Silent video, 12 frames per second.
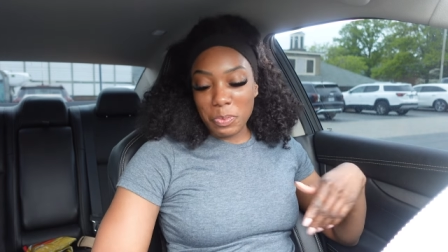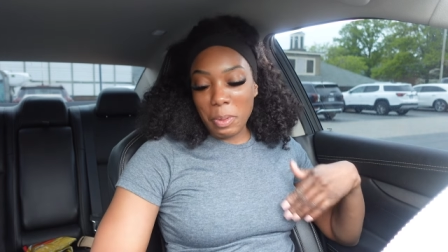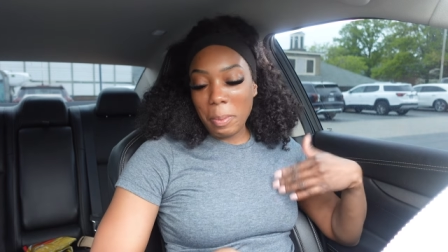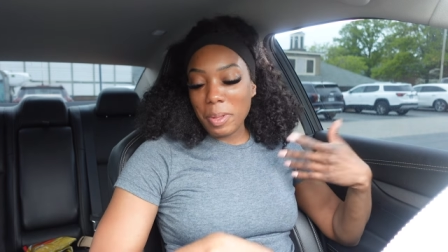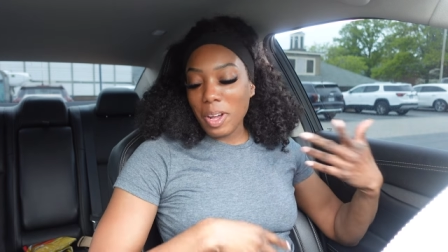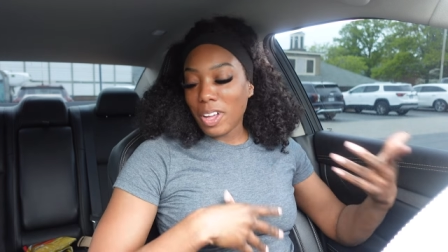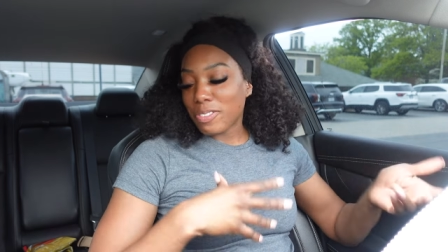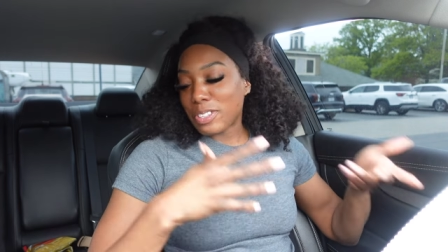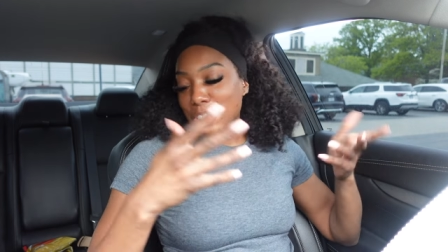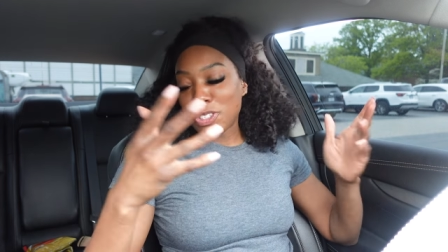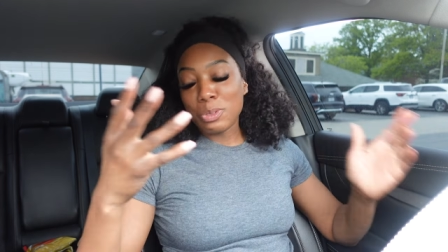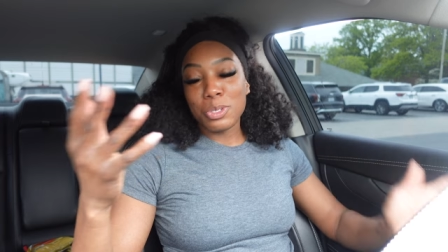maybe all of
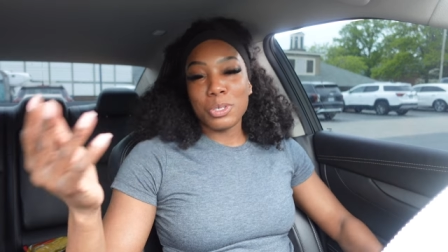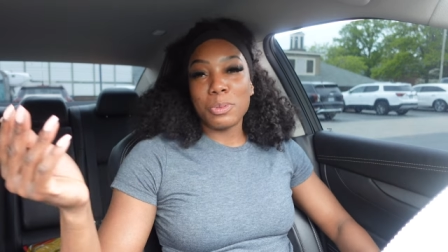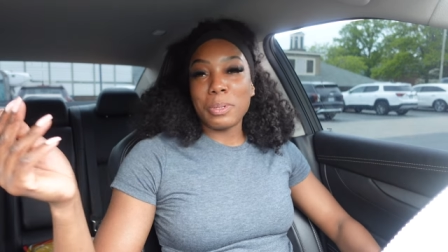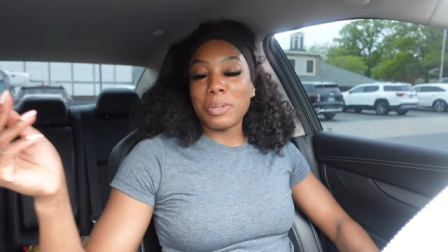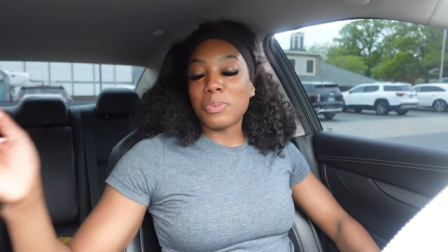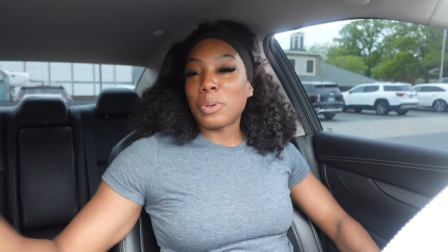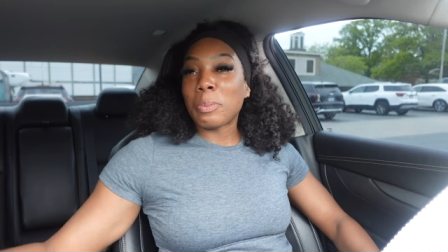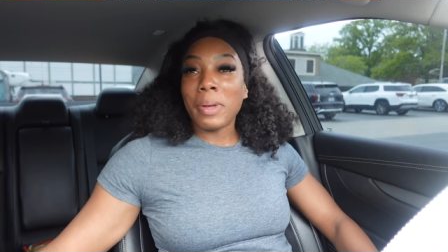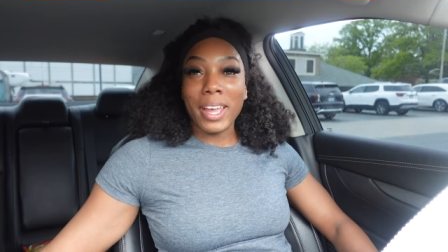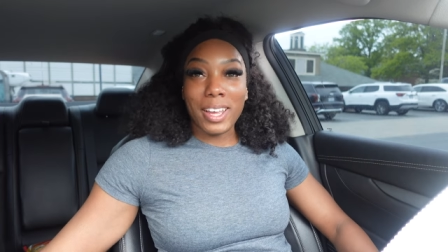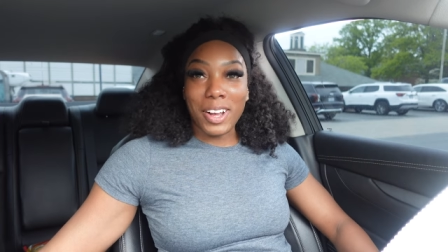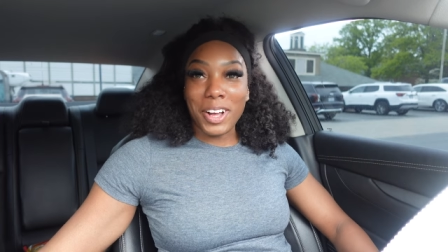this YouTubing will
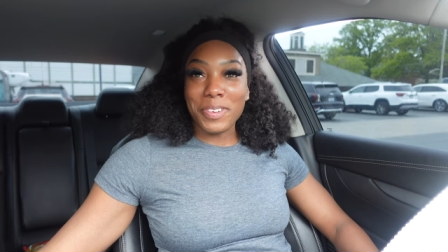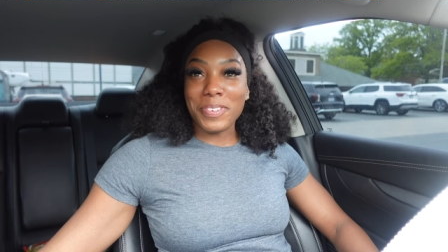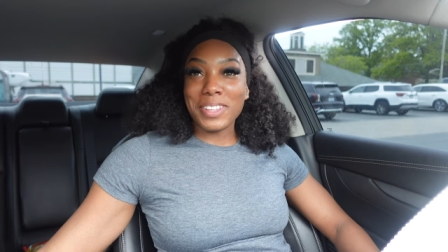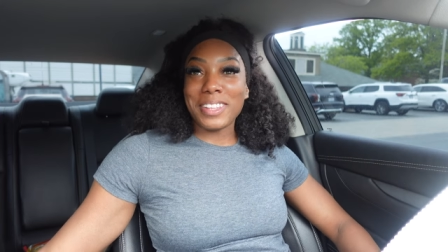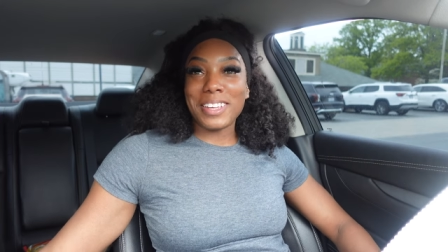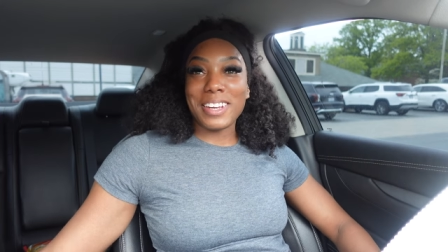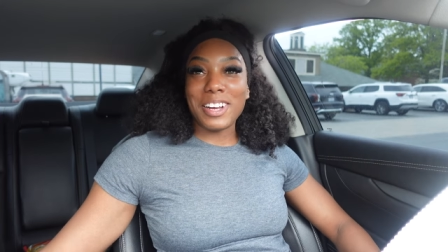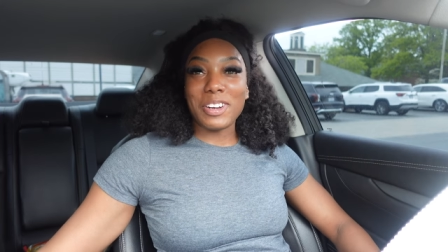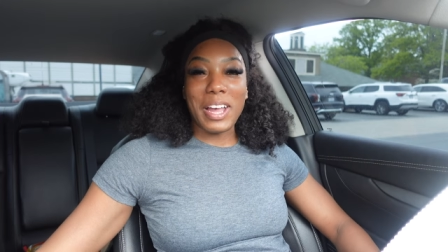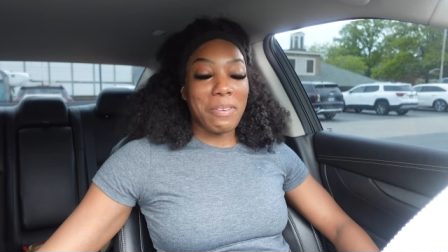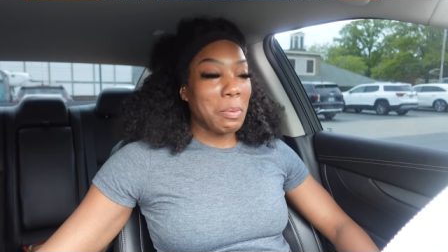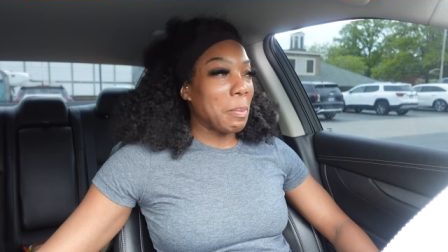pay off and then I'll
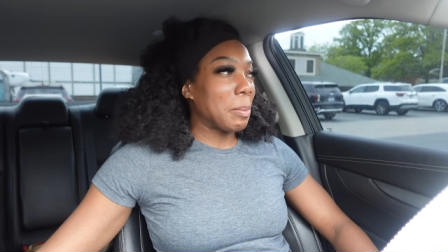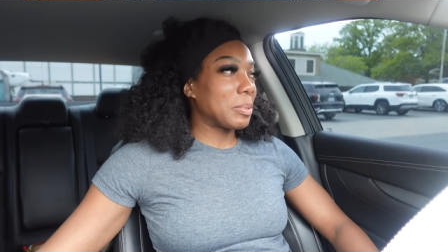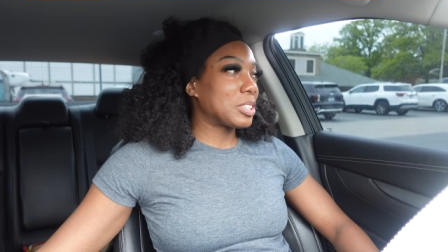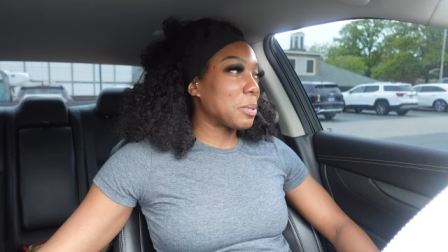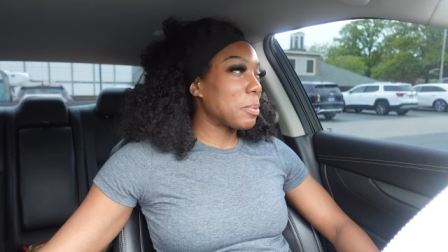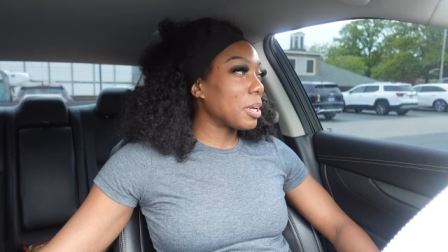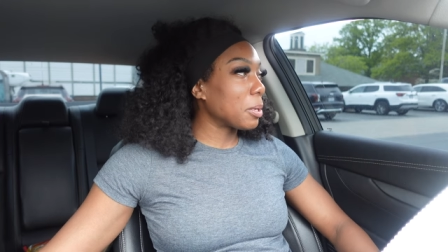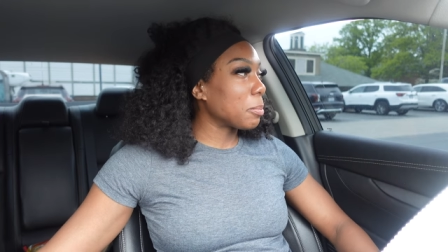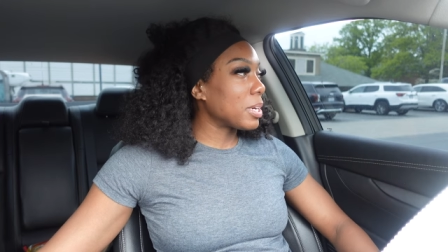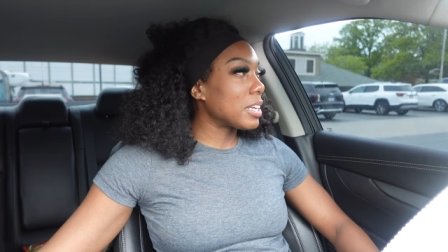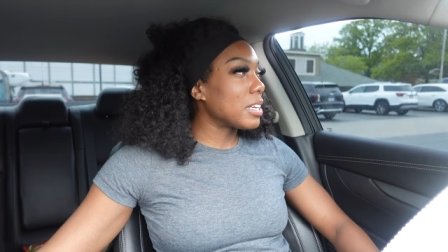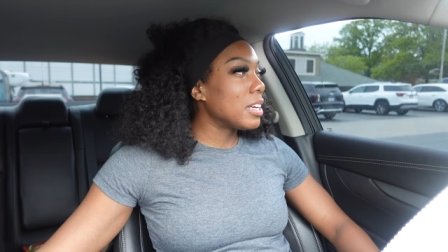have a membership here,
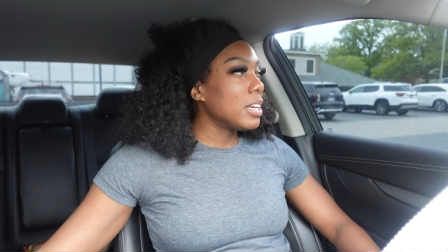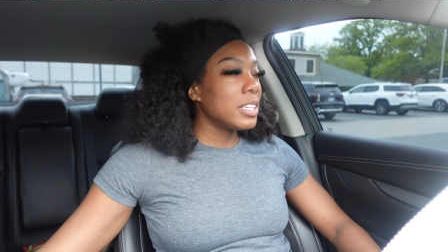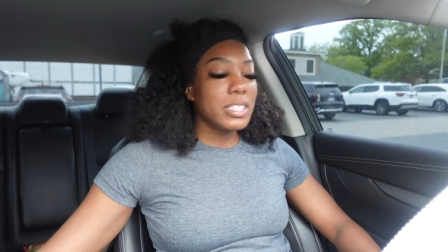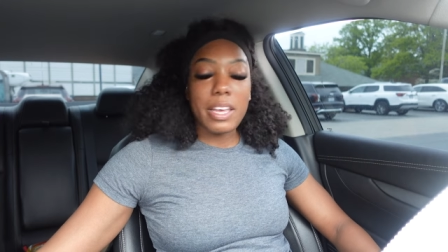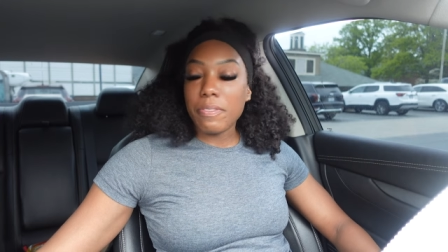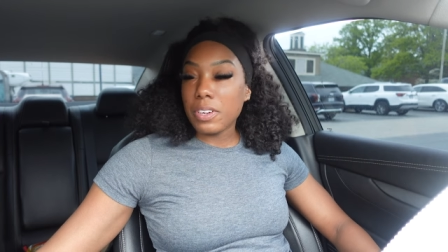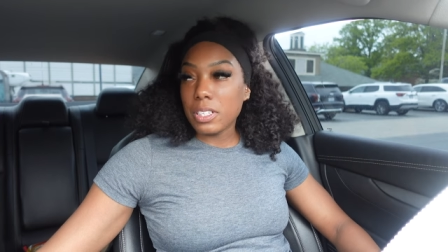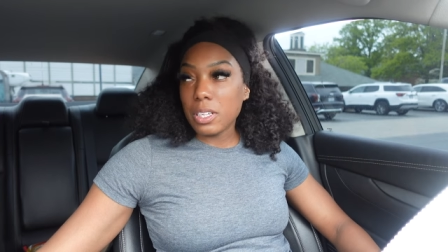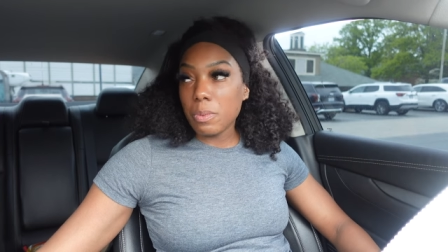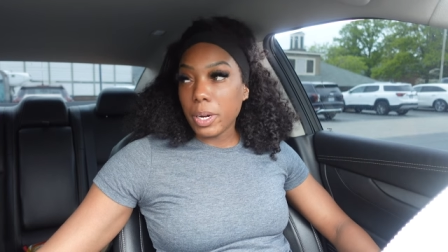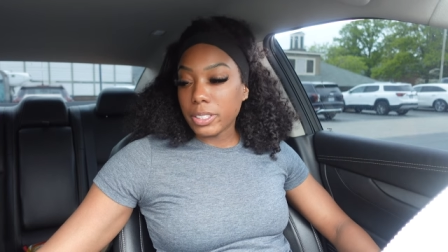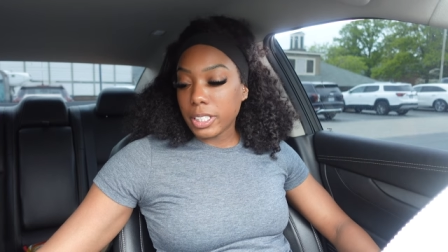but definitely
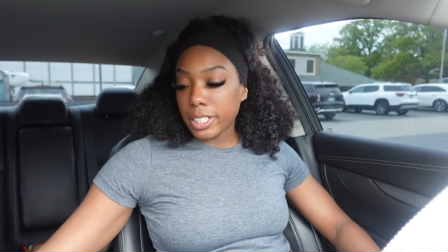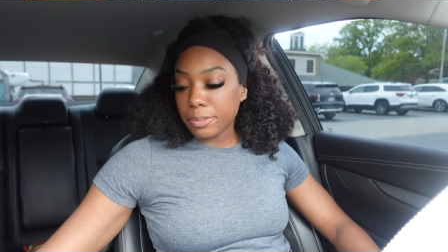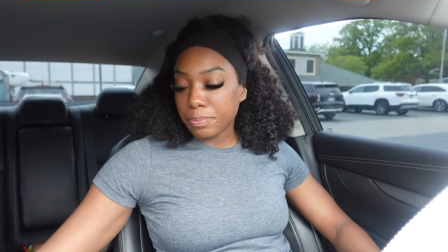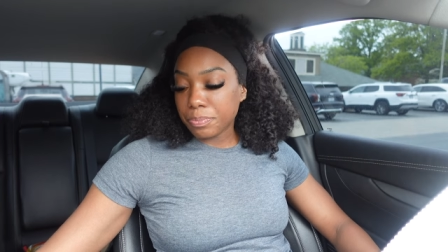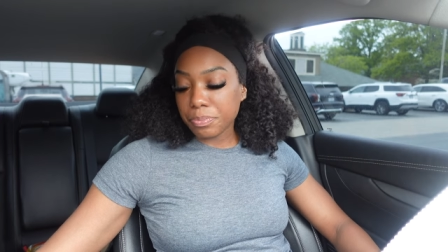worth it.